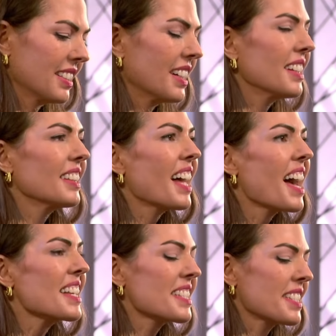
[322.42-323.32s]

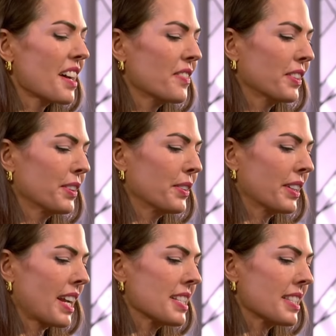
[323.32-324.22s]
Alas, sovereign
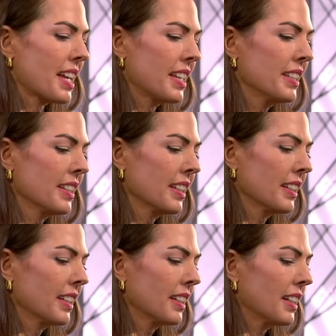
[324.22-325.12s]
Lord, I said,
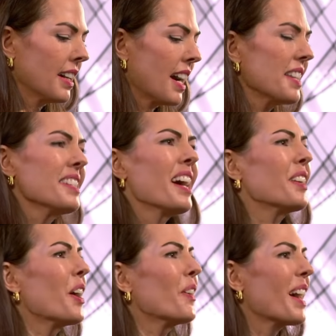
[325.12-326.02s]
I do not
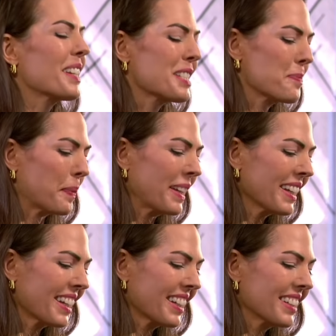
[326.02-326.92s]
know how to
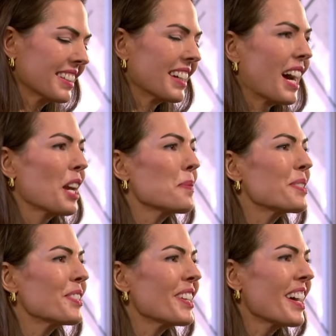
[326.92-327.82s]
speak. I am
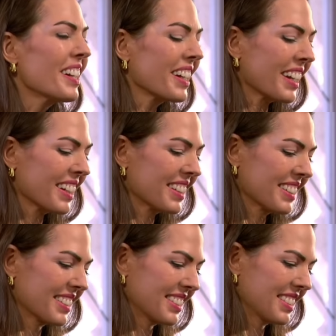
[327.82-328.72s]
too young.
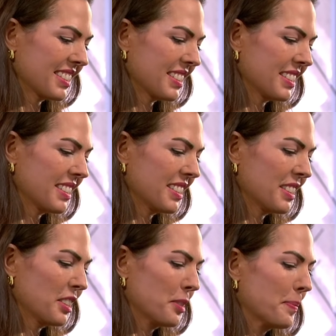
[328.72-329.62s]

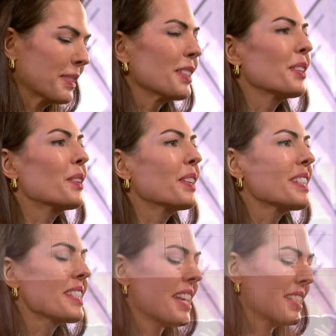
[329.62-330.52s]
But the Lord
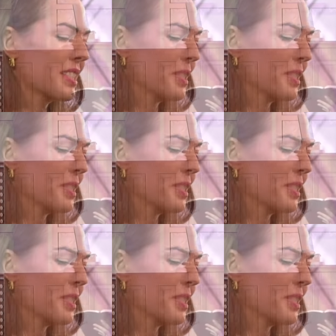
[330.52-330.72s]
said